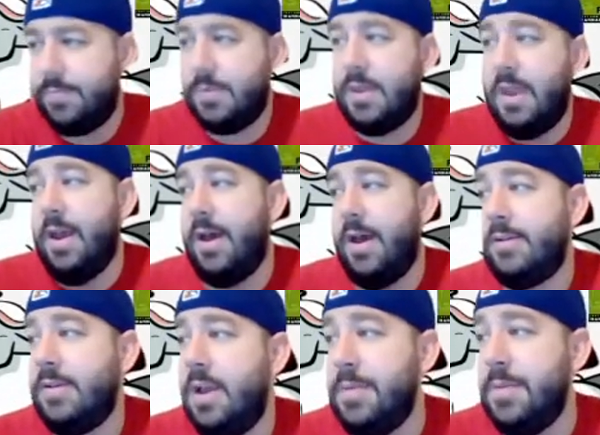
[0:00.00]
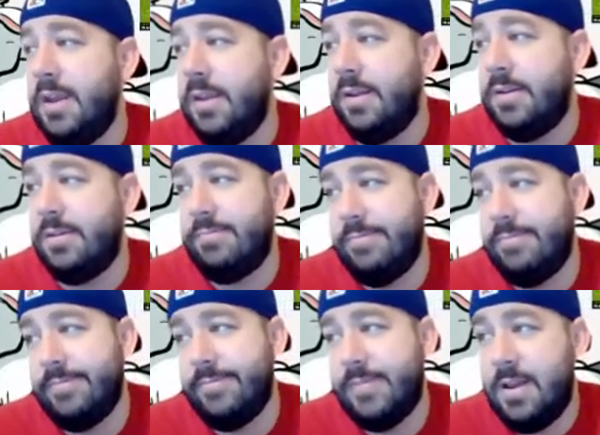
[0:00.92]
Yeah, I mean,
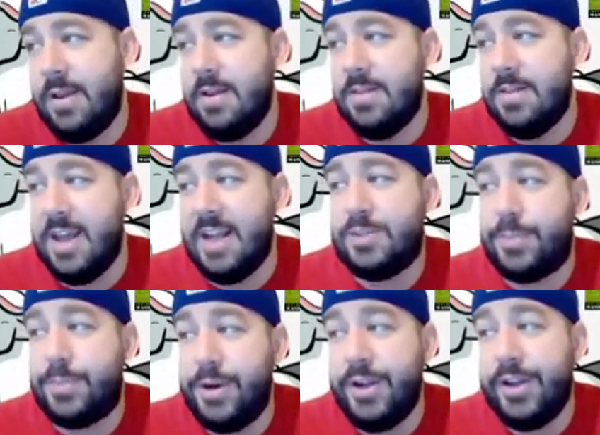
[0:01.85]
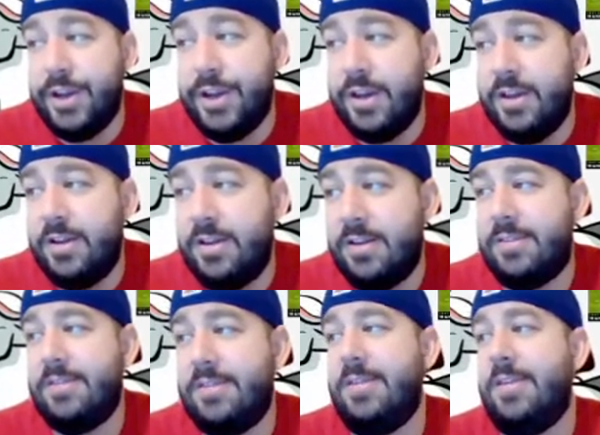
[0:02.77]
that's pretty good.
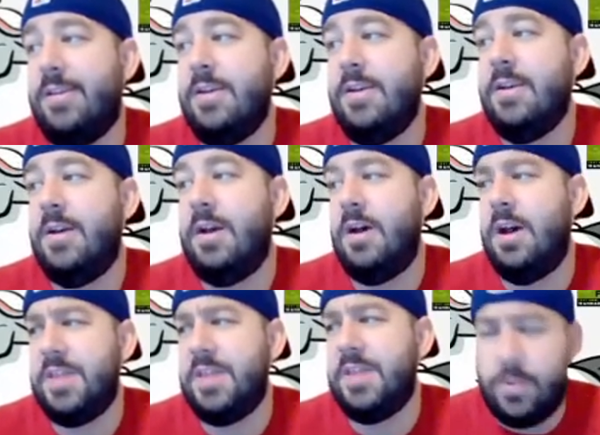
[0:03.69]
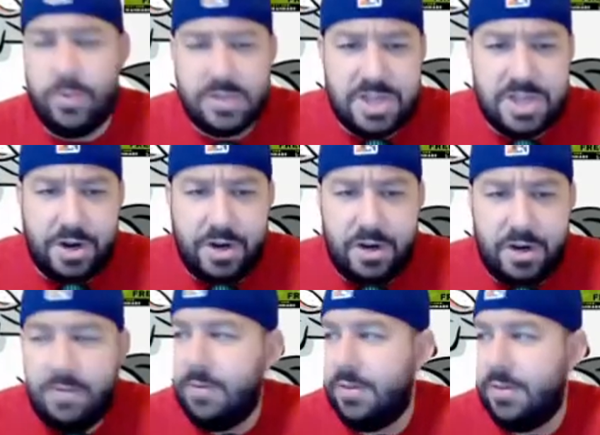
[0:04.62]
I think that was
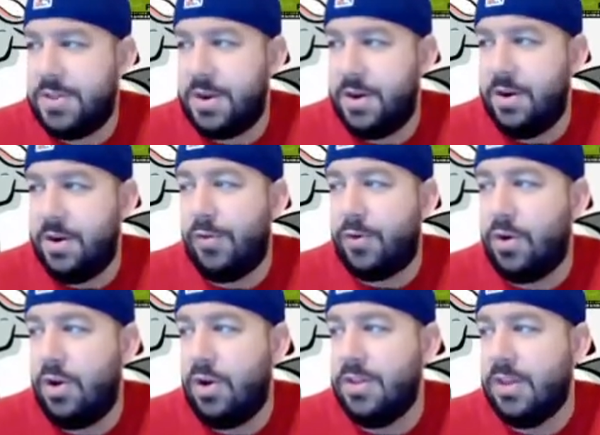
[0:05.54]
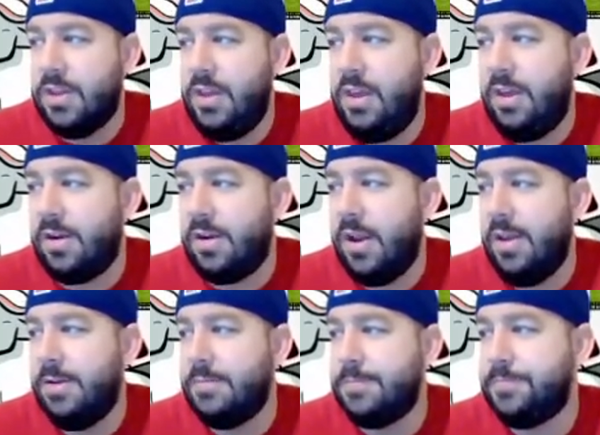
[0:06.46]
third overall in the league,
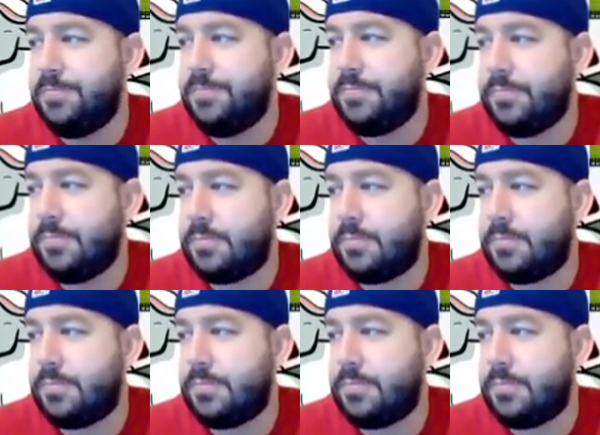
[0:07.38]
right? That's very good.